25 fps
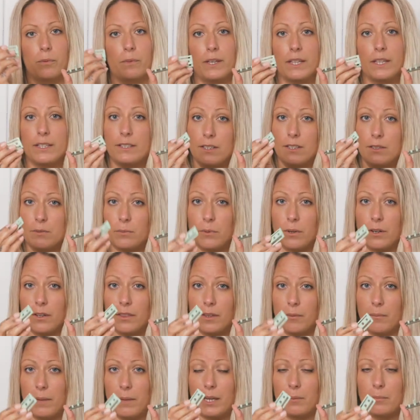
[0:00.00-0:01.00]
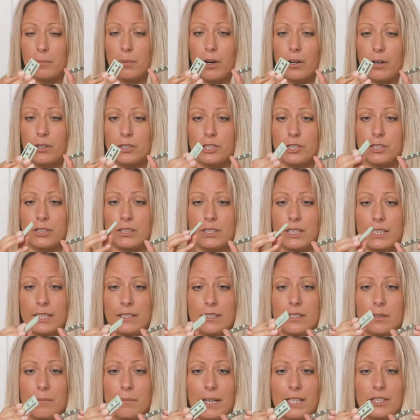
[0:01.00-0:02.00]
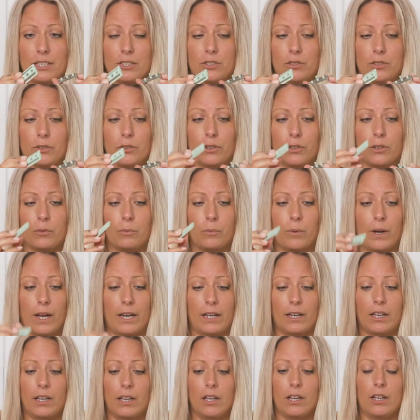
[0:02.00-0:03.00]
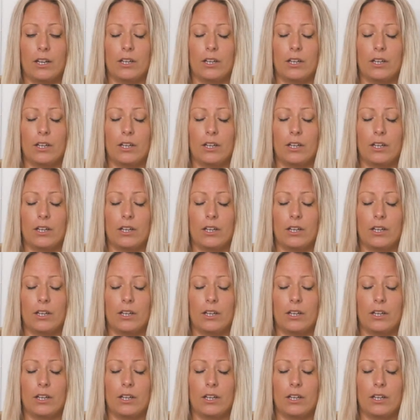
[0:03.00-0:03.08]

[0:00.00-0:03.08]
This is one of the main parts you need to make sure that when